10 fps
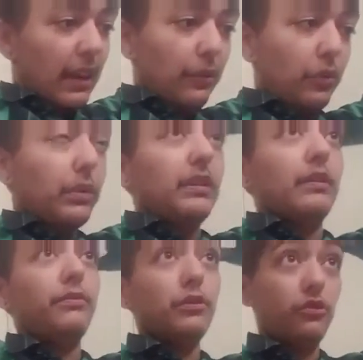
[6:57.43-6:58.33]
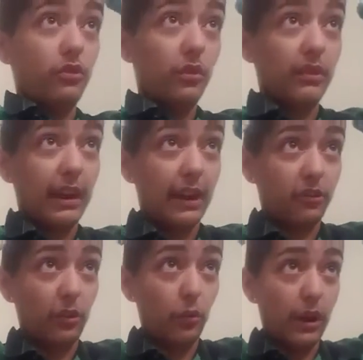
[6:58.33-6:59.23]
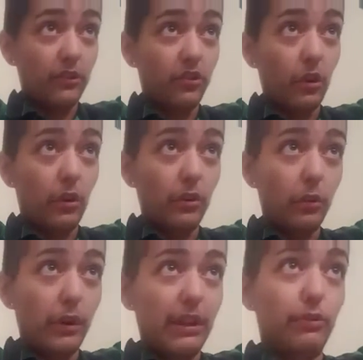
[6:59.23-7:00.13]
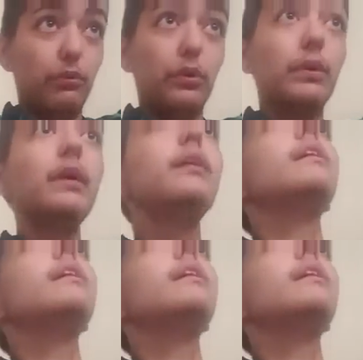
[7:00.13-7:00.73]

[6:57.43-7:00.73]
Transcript: it was one of the few shows that I actually watched all the way through.